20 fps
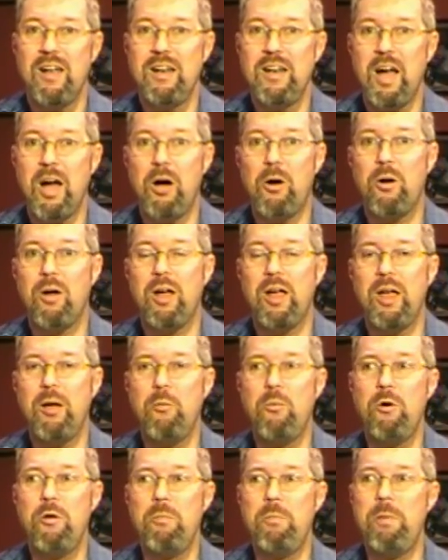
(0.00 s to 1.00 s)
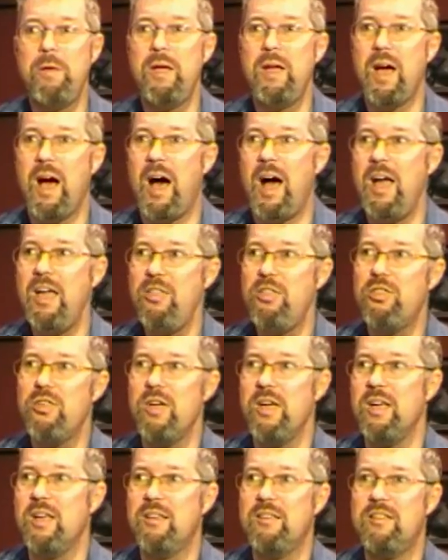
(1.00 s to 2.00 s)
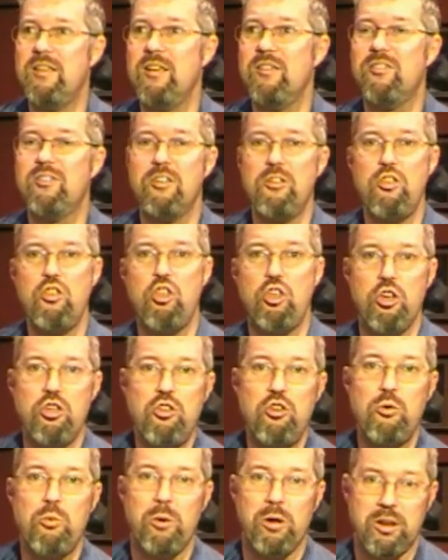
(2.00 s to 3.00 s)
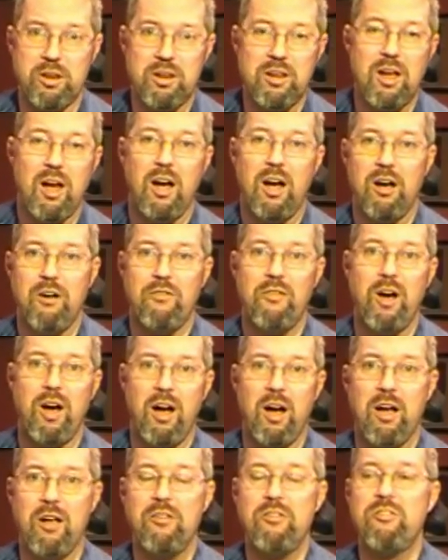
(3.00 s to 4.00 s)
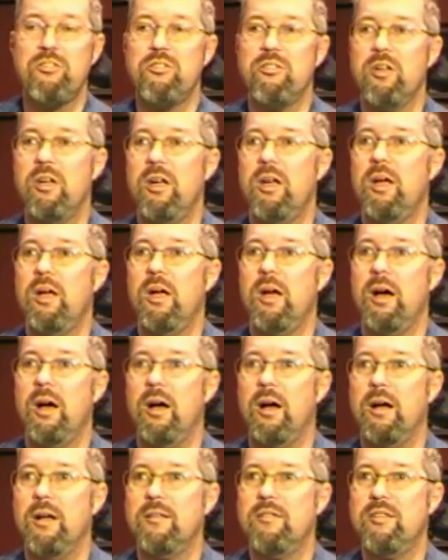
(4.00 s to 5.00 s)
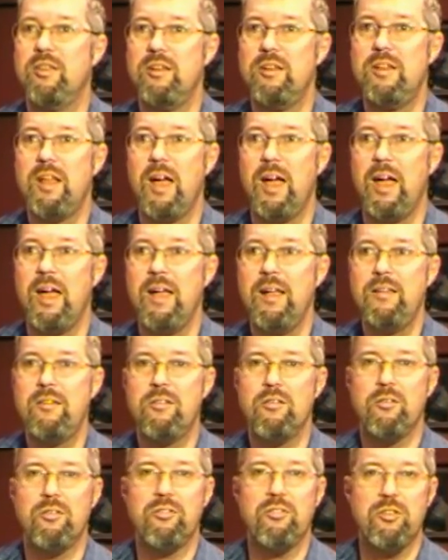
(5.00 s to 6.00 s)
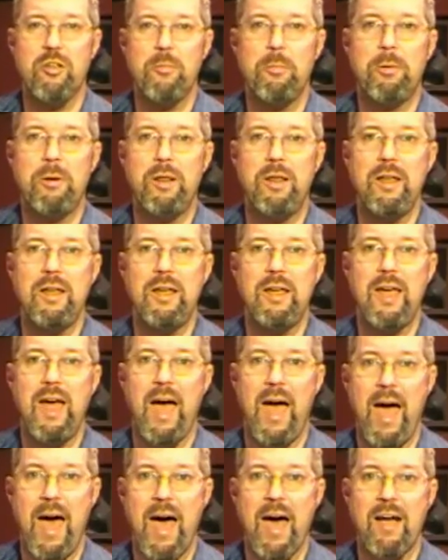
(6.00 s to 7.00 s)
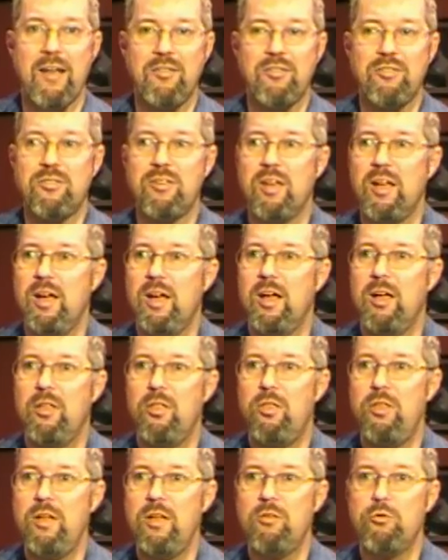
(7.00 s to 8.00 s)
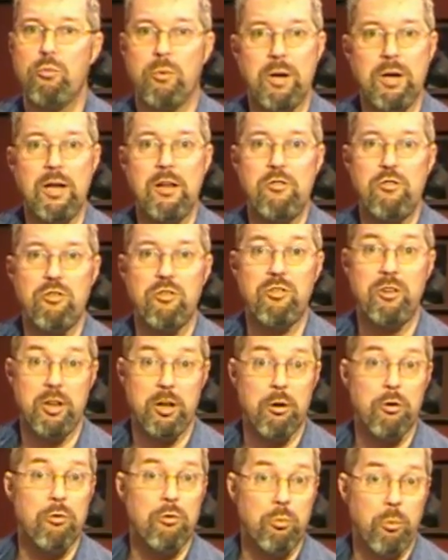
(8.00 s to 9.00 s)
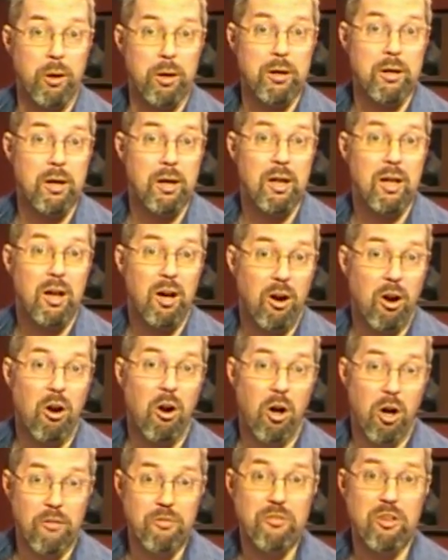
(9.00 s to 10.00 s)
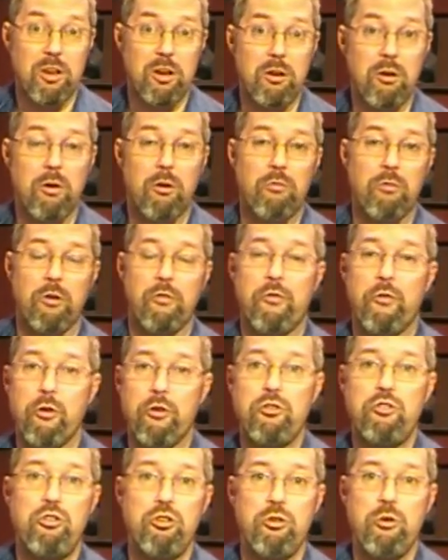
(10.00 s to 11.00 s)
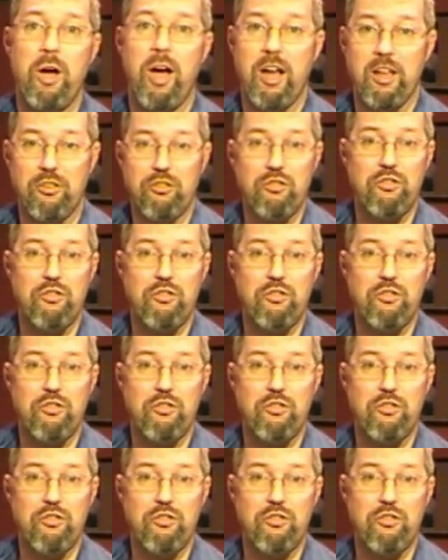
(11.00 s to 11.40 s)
Now, it would be, I think, disingenuous of us today to simply cast these religious leaders, what are often referred to as